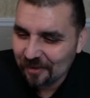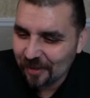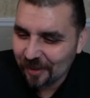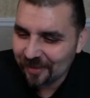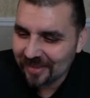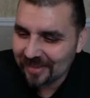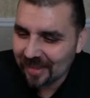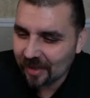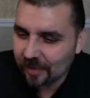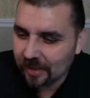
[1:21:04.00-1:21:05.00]
Robert
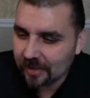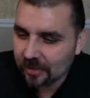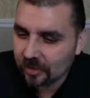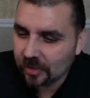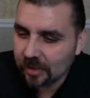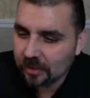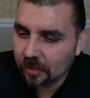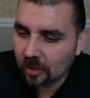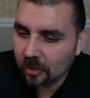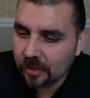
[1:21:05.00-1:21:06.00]
Estrella, because those kids
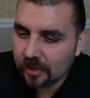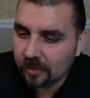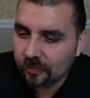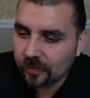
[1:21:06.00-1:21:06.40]
will always come